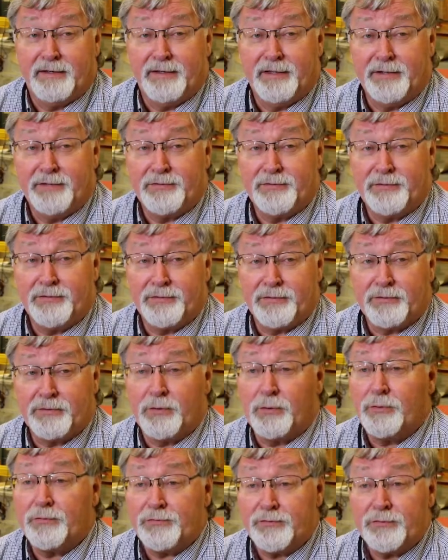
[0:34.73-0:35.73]
either
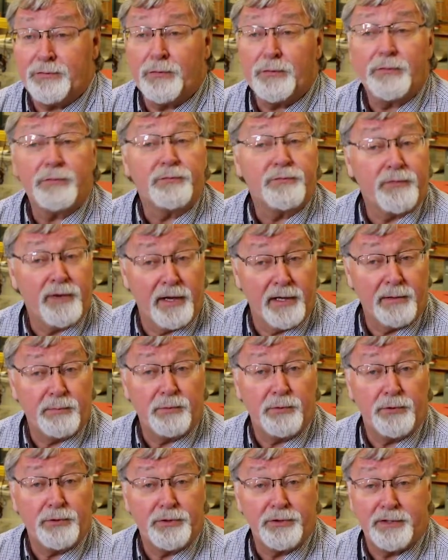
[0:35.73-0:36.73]
close it or try
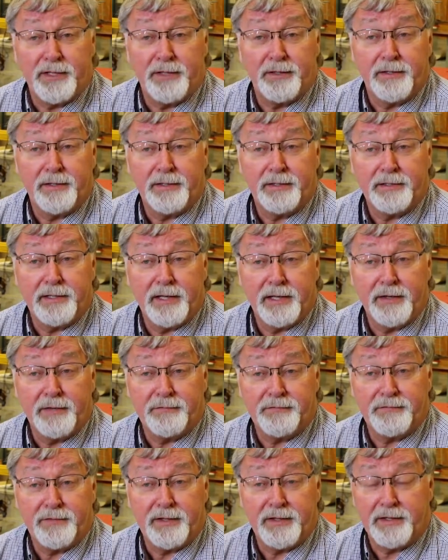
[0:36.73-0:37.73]
to put it on
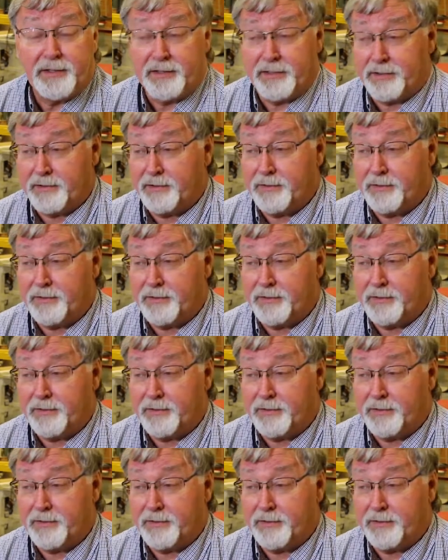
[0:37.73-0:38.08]
as a,